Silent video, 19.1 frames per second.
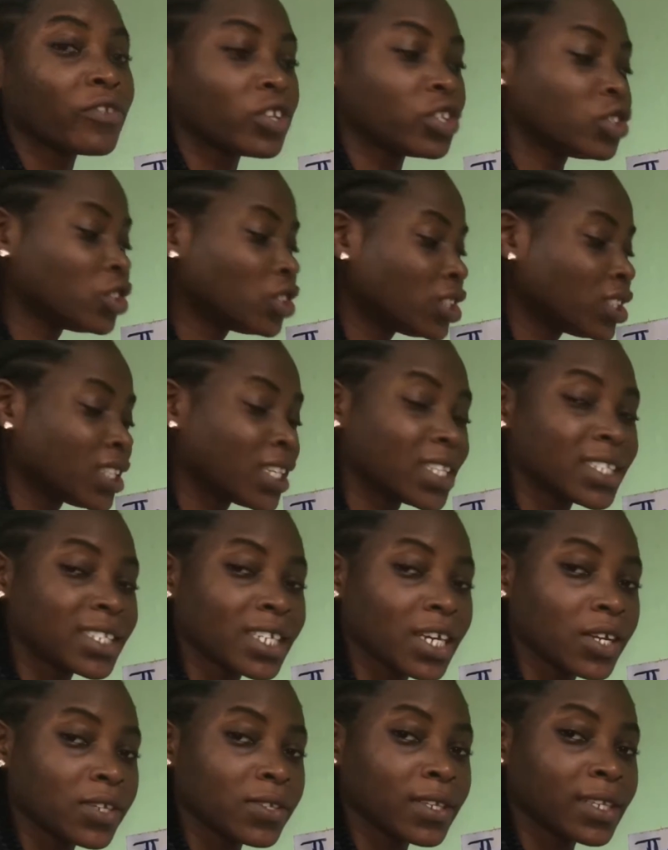fish
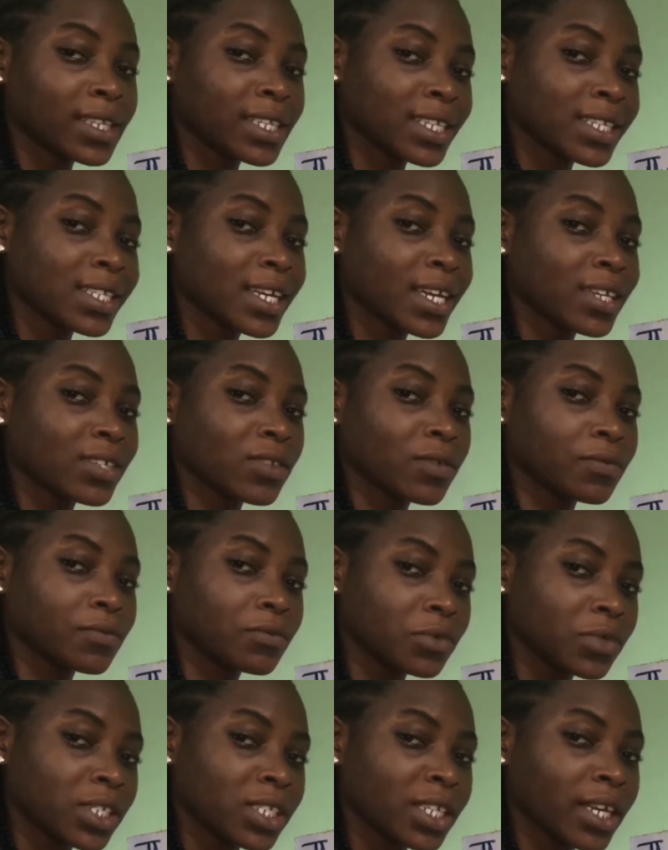10,000 liters of
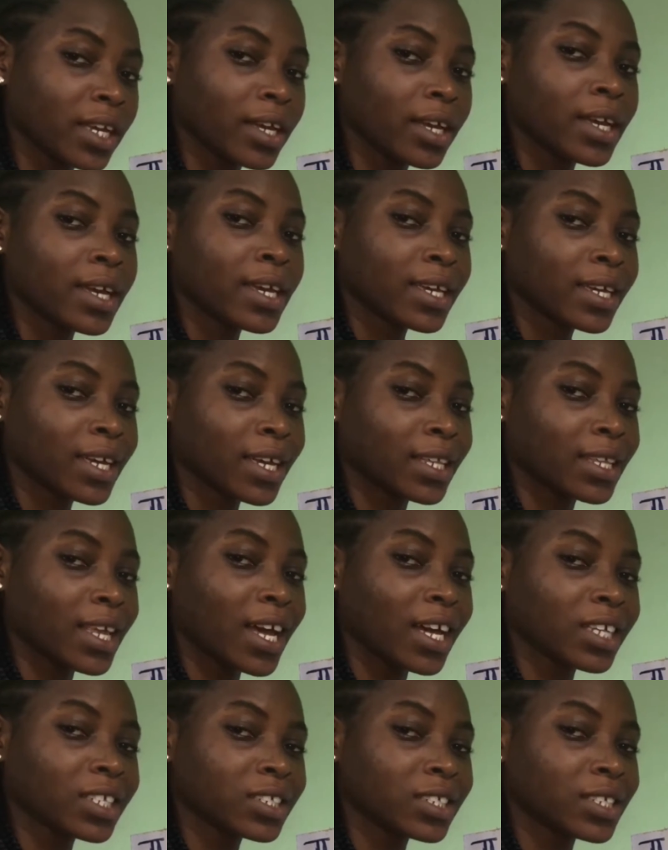water can
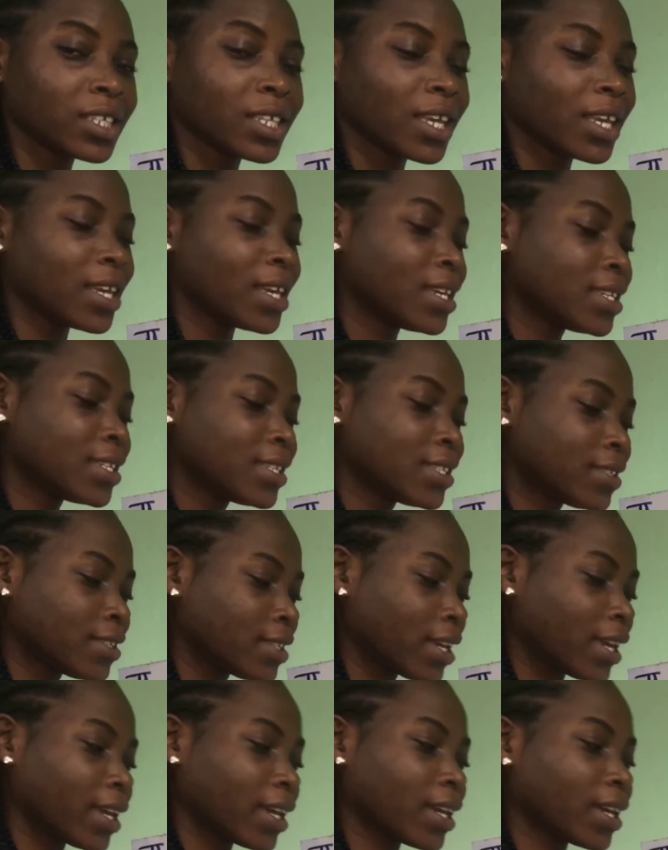actually
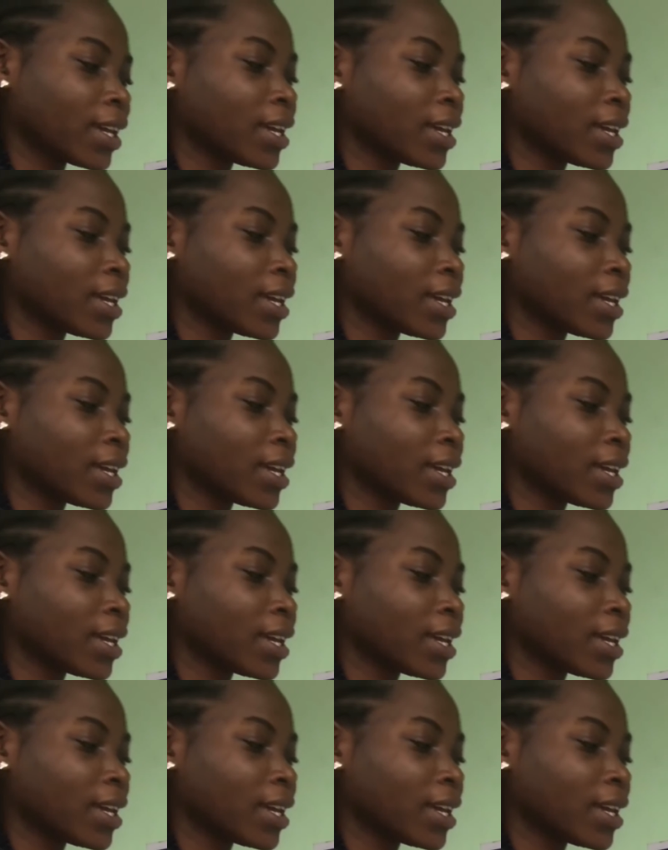take.